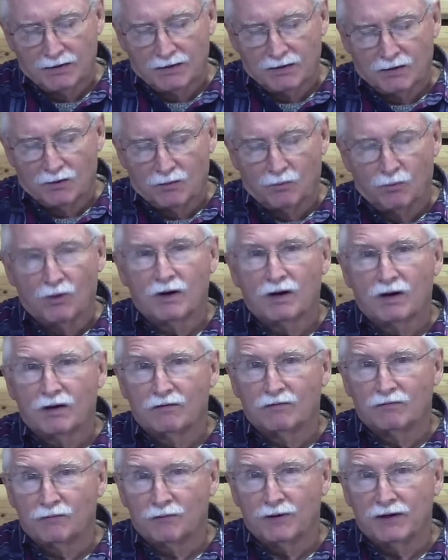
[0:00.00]
One
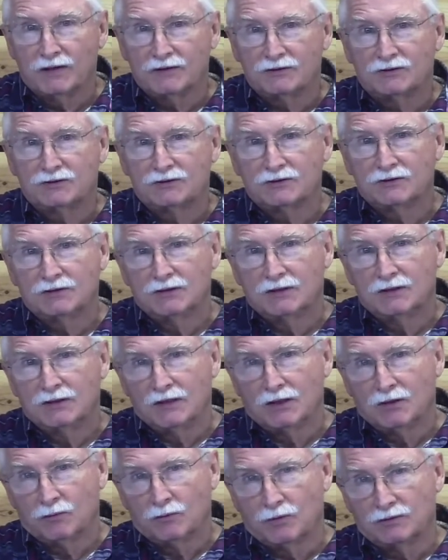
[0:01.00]
of which
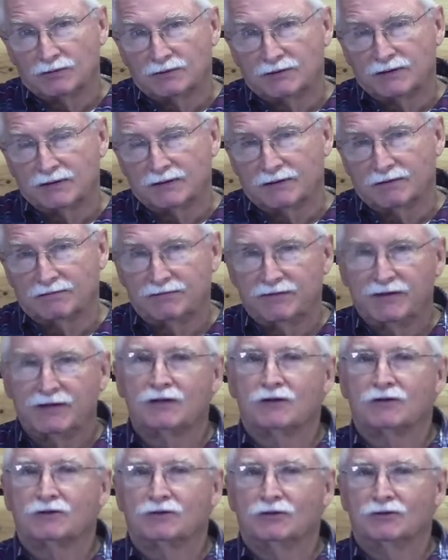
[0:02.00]
was the
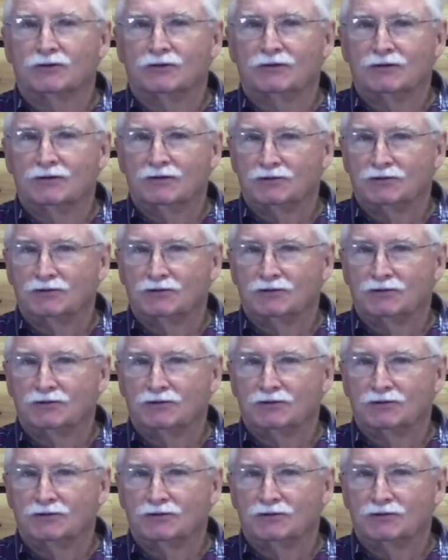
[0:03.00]
Levitical